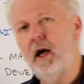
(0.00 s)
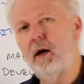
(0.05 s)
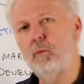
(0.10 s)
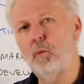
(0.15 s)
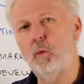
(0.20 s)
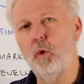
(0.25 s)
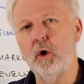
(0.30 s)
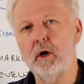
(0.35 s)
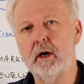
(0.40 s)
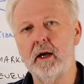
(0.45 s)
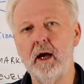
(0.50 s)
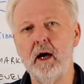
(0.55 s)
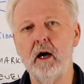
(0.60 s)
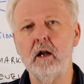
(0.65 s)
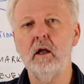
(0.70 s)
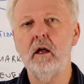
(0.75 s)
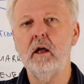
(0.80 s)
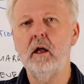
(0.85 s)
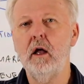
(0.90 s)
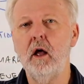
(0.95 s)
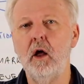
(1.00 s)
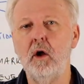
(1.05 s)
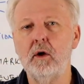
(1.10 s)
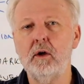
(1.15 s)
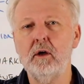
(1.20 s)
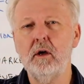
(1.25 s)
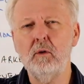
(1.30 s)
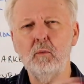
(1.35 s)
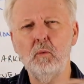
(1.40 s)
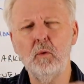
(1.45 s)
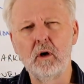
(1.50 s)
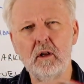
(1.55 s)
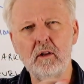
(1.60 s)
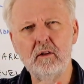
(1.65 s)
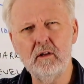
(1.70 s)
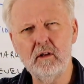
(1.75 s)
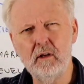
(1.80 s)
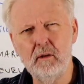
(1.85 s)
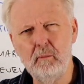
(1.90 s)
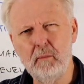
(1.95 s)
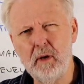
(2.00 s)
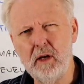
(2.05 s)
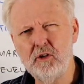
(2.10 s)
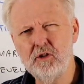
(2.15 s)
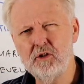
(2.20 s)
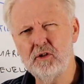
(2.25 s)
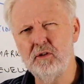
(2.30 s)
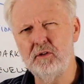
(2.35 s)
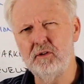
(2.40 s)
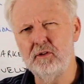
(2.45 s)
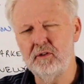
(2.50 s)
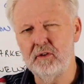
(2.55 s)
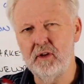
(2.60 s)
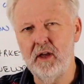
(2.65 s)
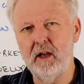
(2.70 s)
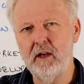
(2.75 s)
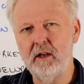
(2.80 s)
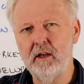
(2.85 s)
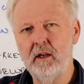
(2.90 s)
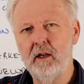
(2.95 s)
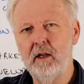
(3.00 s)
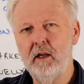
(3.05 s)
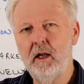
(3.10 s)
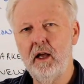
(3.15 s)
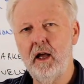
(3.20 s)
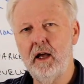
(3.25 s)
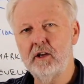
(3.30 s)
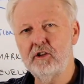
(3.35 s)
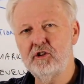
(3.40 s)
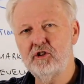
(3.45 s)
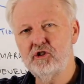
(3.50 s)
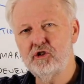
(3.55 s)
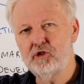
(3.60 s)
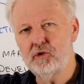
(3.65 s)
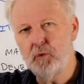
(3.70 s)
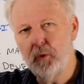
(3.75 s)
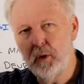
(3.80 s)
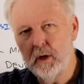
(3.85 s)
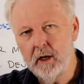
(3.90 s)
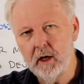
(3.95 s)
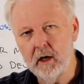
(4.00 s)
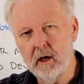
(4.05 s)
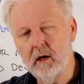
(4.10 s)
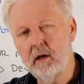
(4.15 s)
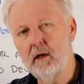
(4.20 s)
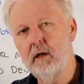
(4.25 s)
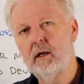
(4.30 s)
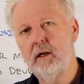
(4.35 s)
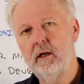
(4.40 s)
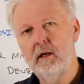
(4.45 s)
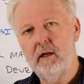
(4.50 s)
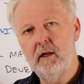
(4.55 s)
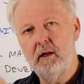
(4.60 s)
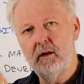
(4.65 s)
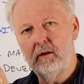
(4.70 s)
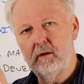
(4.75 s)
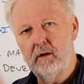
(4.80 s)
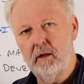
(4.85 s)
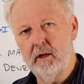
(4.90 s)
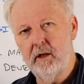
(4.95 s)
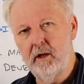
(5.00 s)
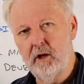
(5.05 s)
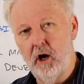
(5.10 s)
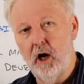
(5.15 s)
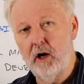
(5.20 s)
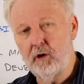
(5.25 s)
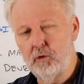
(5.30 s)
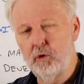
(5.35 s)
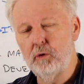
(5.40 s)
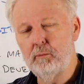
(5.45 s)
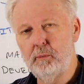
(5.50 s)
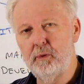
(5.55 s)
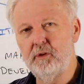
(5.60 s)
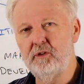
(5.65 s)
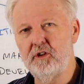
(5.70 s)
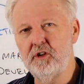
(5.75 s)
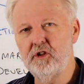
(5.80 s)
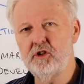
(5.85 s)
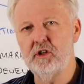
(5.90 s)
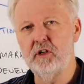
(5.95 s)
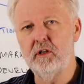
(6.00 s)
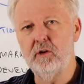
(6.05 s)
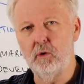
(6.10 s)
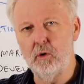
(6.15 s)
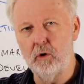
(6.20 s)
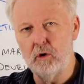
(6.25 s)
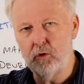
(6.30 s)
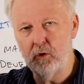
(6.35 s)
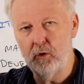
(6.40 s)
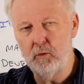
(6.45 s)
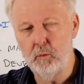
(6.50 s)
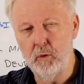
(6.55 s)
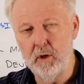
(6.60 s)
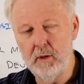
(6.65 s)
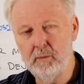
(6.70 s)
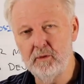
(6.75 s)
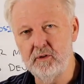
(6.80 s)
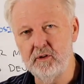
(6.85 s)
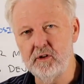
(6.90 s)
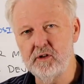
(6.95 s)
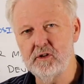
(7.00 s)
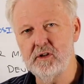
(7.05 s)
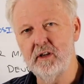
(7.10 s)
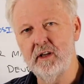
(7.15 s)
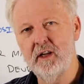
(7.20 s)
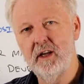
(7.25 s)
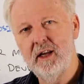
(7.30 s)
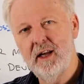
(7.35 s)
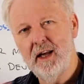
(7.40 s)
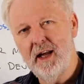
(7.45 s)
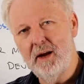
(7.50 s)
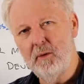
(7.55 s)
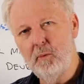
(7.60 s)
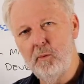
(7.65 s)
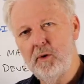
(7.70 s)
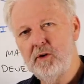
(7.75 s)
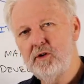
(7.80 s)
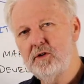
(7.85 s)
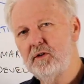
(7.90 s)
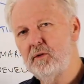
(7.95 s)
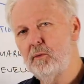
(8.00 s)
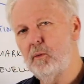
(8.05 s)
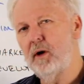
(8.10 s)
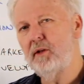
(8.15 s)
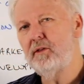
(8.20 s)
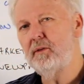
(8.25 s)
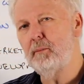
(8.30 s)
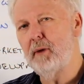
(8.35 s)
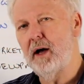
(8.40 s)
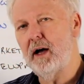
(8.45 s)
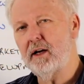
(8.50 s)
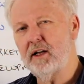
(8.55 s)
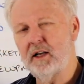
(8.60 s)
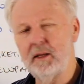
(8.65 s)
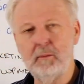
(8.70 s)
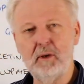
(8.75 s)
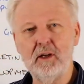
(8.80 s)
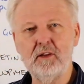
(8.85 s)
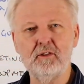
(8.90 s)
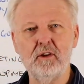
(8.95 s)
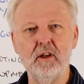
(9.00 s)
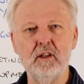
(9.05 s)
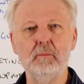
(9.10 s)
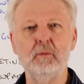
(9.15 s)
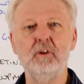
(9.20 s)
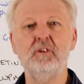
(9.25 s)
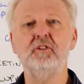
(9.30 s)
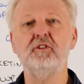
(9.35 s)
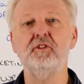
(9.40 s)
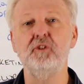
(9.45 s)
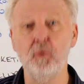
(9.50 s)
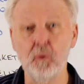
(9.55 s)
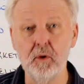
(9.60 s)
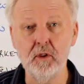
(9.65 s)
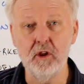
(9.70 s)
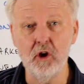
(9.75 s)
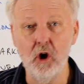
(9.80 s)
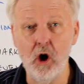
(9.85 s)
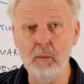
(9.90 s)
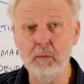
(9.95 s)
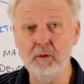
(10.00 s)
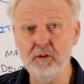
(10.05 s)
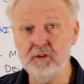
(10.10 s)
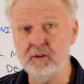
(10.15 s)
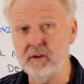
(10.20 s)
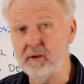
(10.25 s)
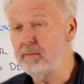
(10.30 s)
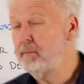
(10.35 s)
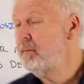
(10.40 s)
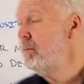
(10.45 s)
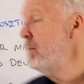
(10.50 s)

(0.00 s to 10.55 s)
and work out, okay, what are the dimensions that trigger a good position or a good reposition, and which are the marketing mix elements doing the opposite.